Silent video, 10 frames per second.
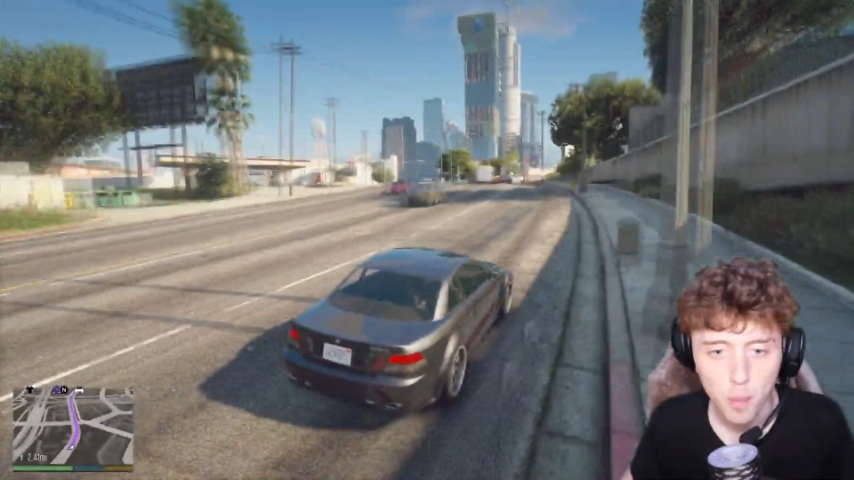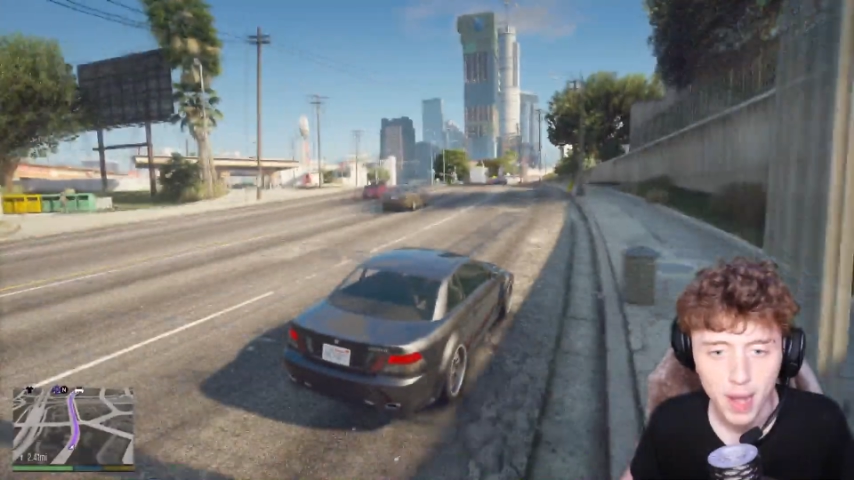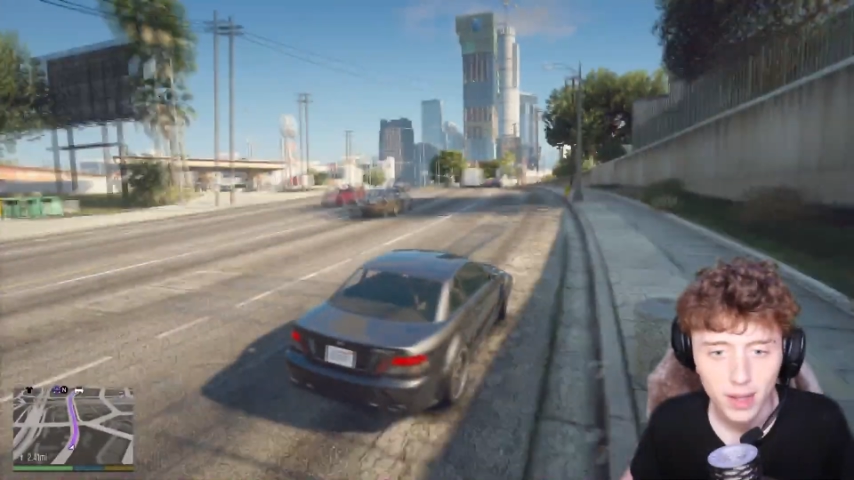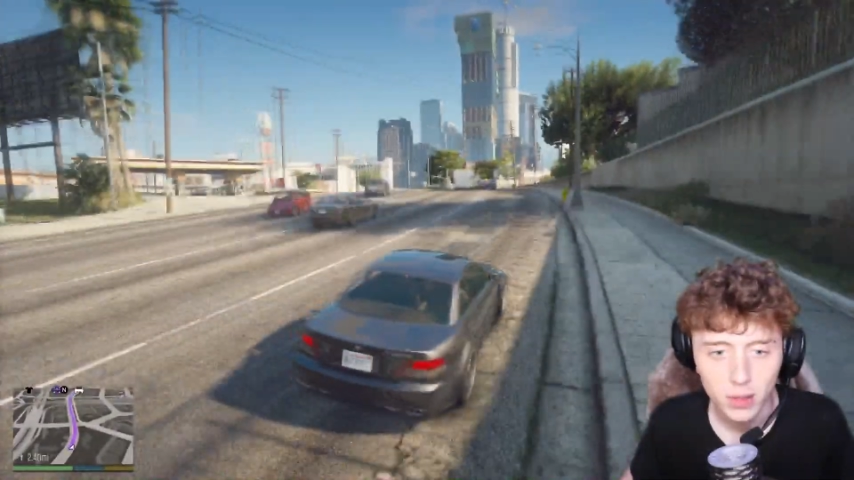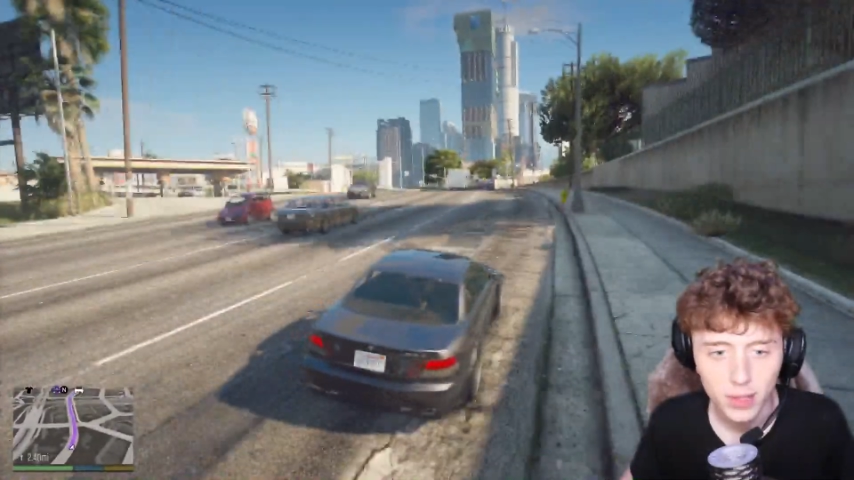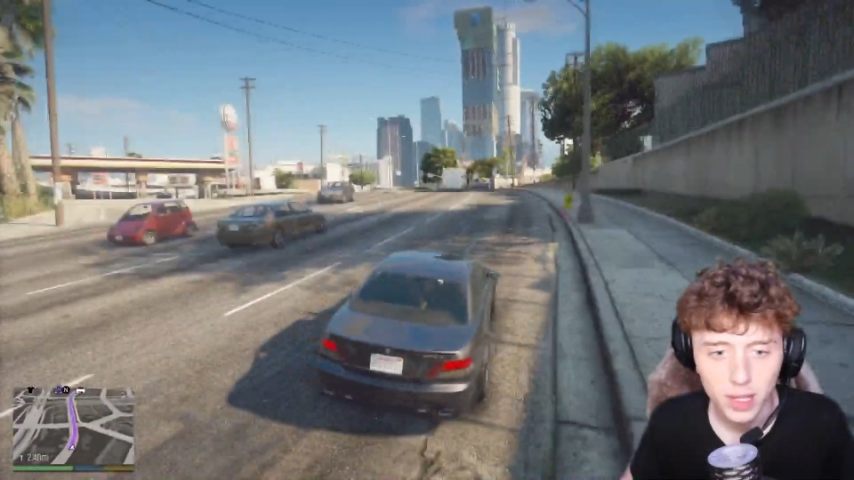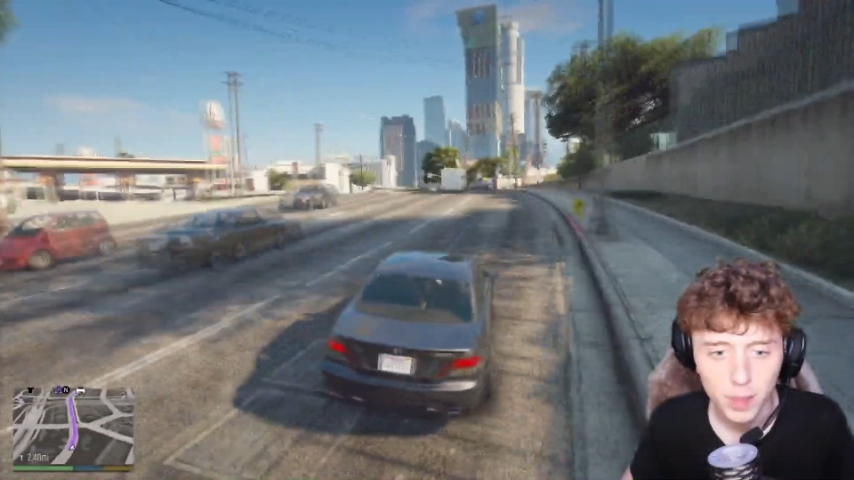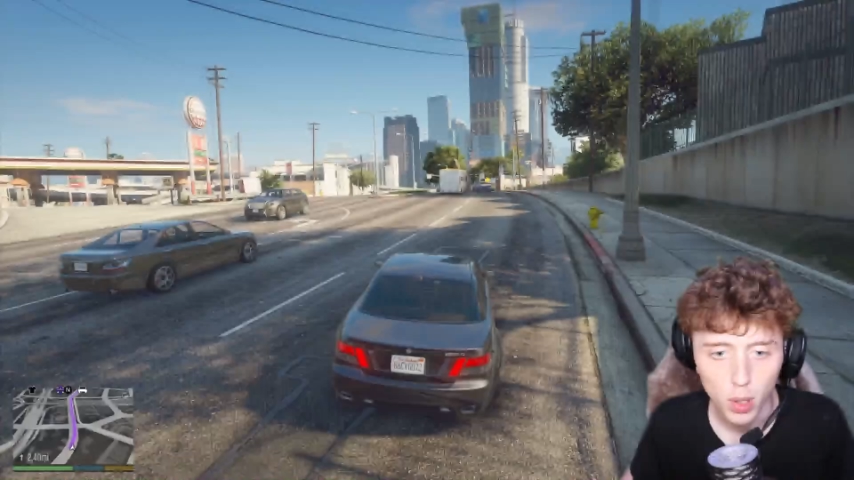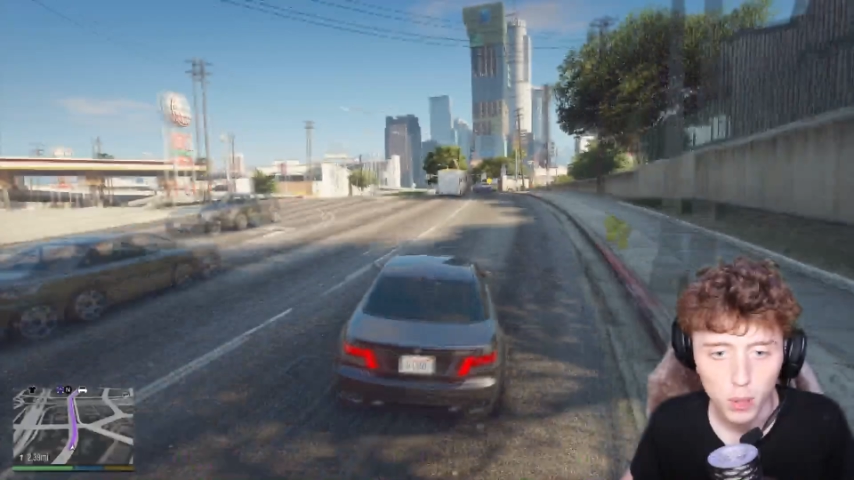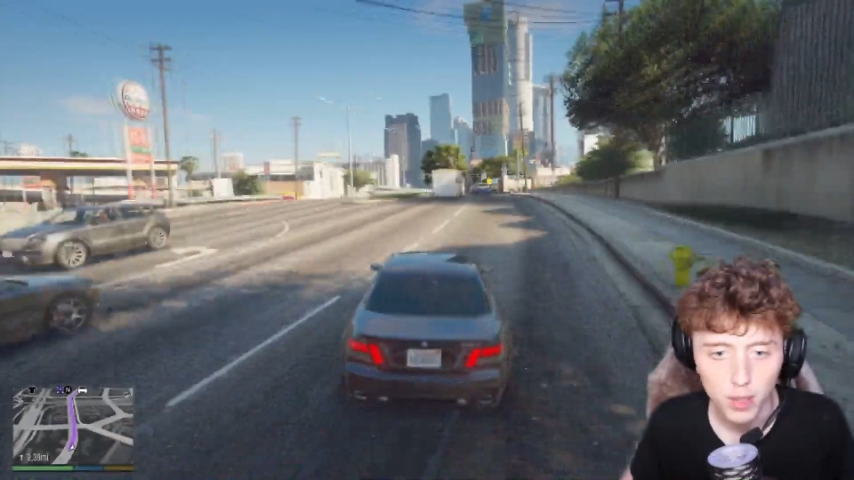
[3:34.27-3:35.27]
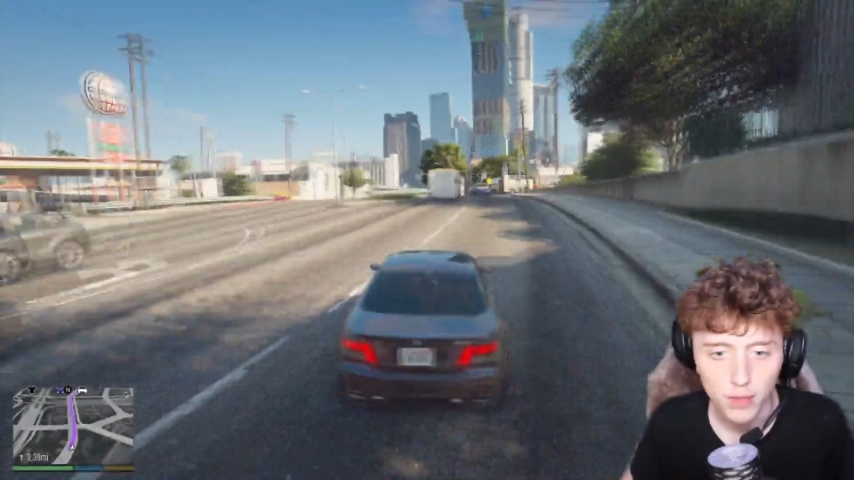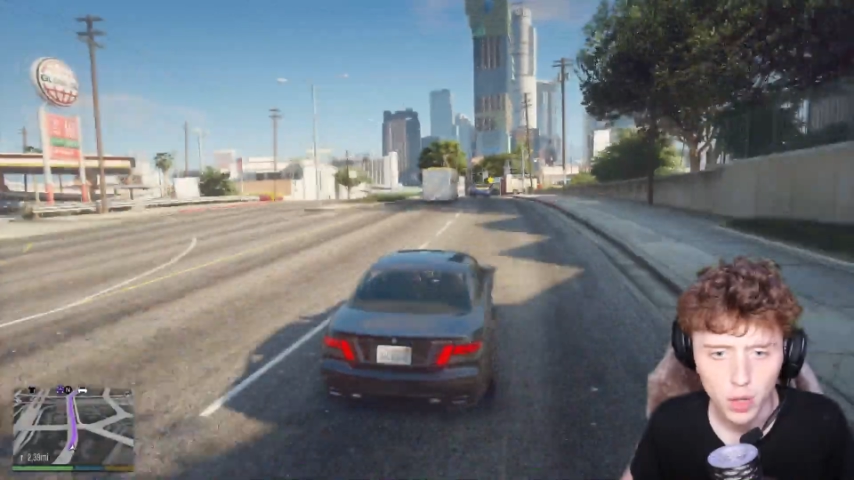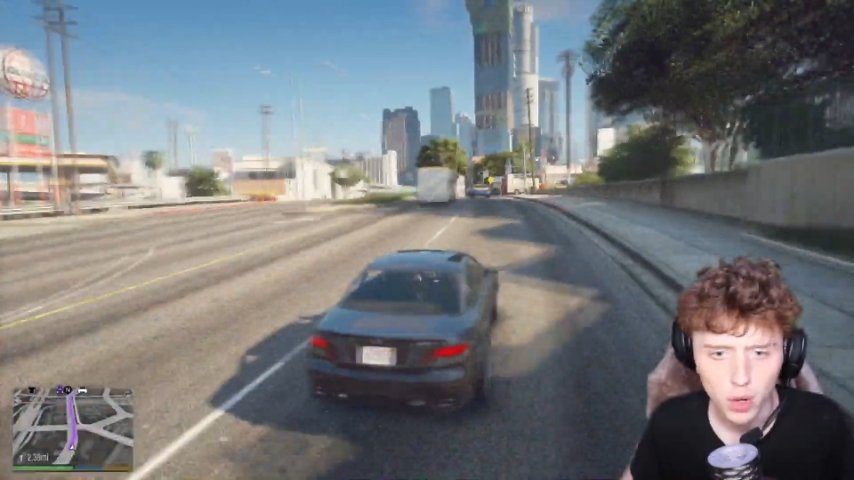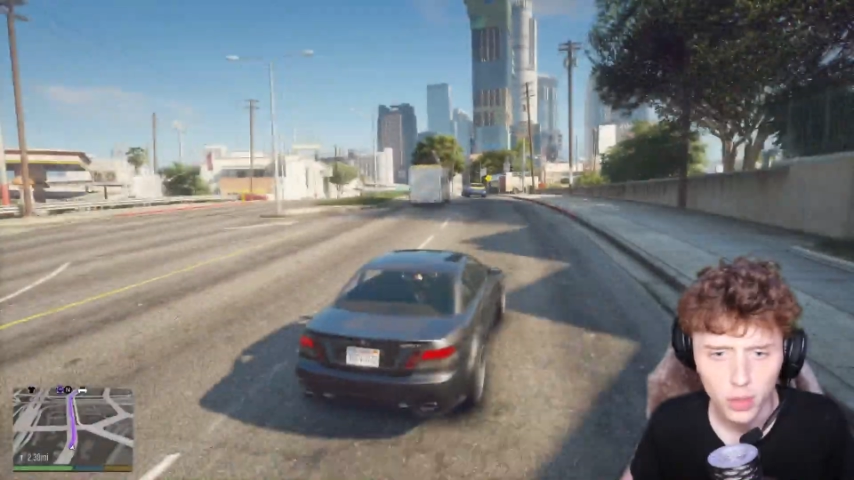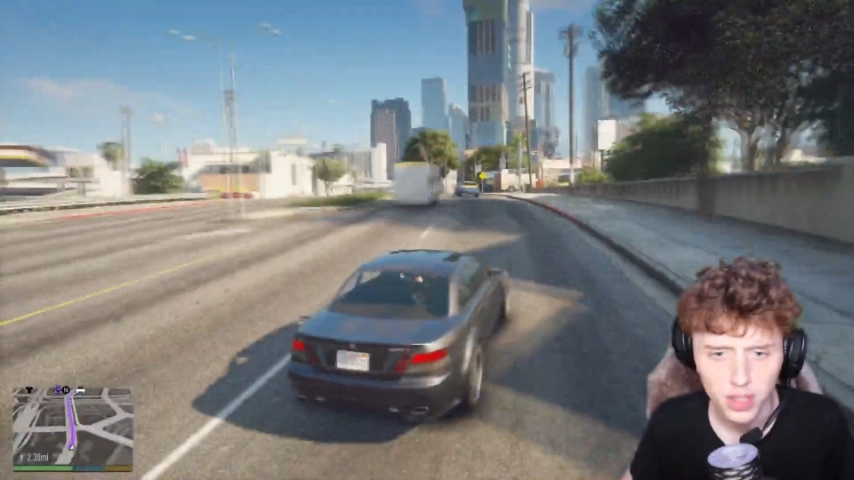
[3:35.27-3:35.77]
miles in the bottom left
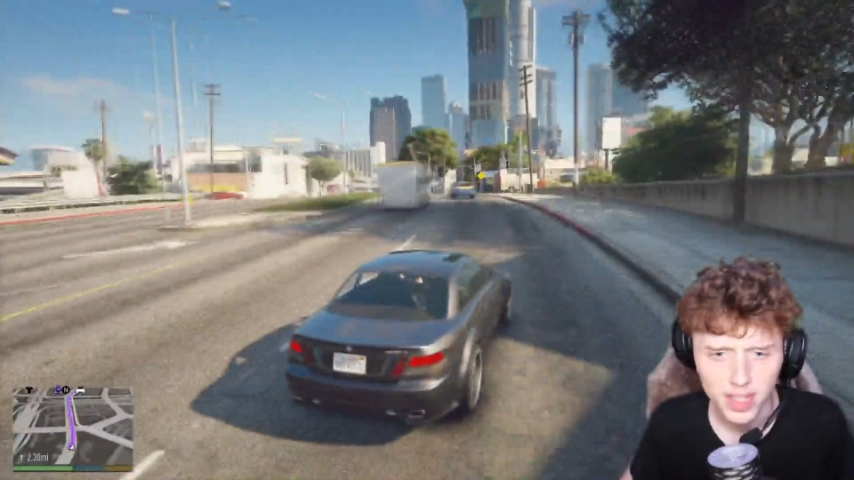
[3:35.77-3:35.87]
corner.